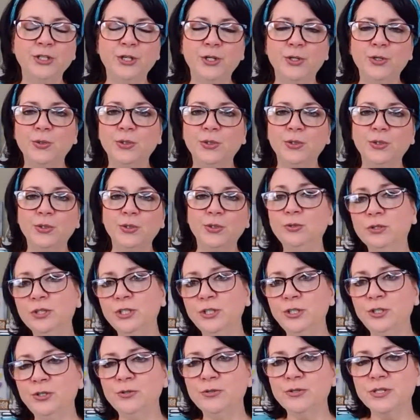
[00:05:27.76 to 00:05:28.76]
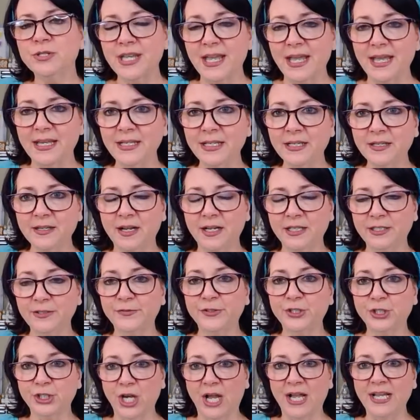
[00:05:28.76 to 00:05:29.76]
You know, you can use any
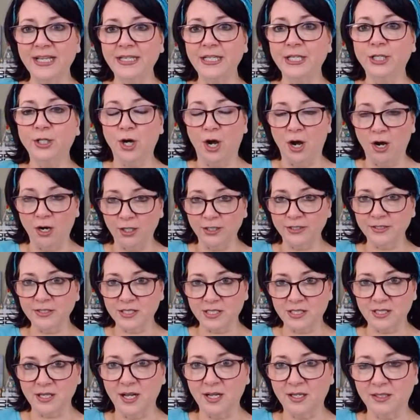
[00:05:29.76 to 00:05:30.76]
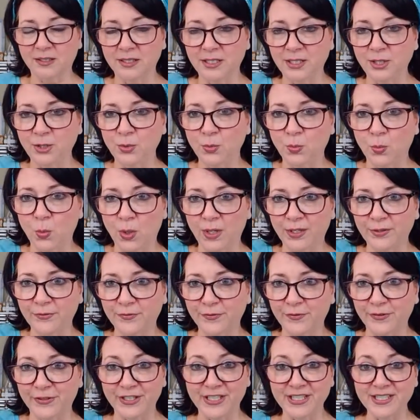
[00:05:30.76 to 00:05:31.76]
kind of shiny cardstock that you
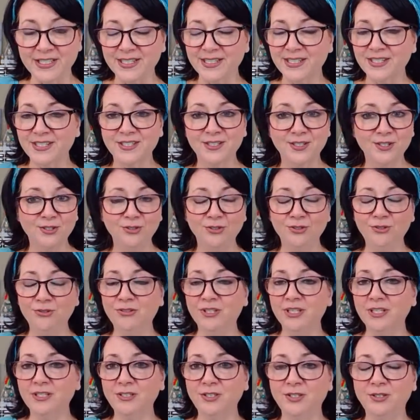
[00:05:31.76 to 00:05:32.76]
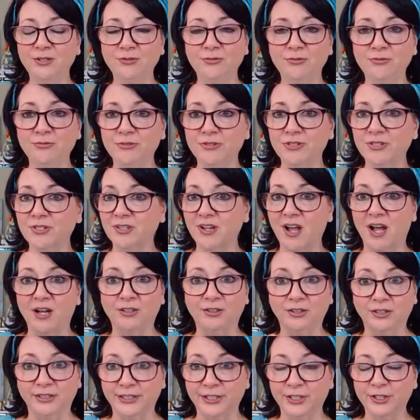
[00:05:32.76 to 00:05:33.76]
want for this you can use
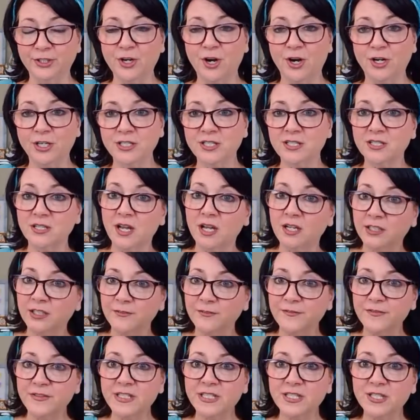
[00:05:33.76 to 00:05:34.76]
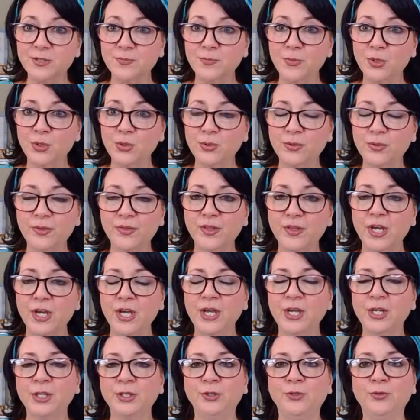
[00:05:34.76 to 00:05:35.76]
a glitter cardstock if it's smooth.
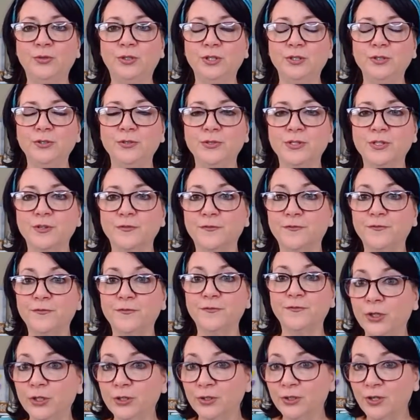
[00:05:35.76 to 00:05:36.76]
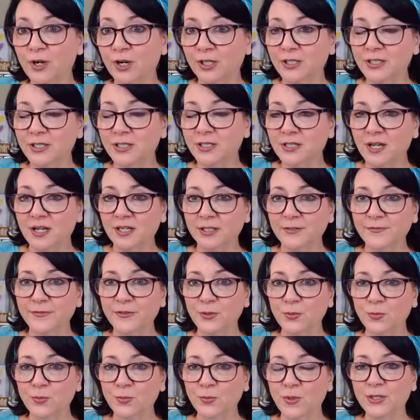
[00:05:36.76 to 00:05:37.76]
You can use a foil cardstock
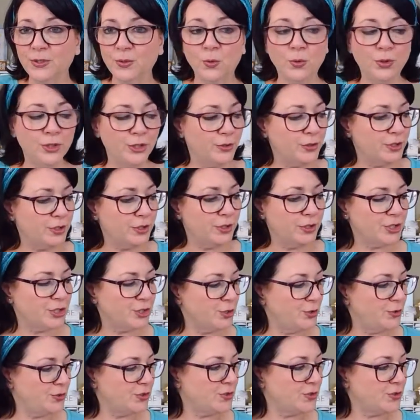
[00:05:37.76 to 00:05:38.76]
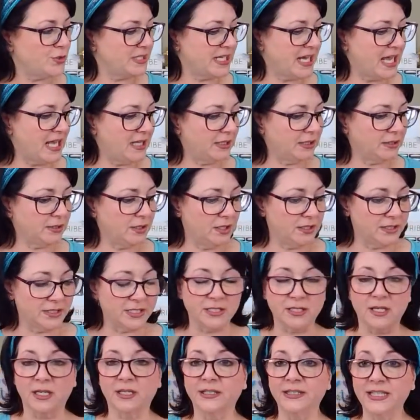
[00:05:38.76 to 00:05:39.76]
if you want, or you can just use a metallic
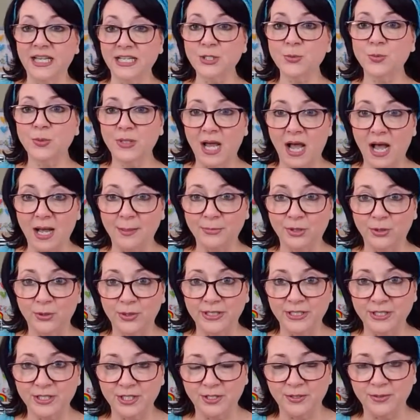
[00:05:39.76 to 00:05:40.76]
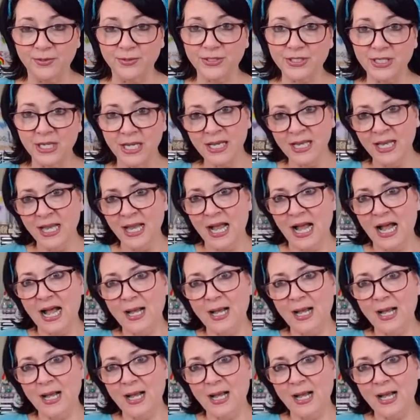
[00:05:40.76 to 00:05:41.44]
cardstock. And that's what I'm going to use.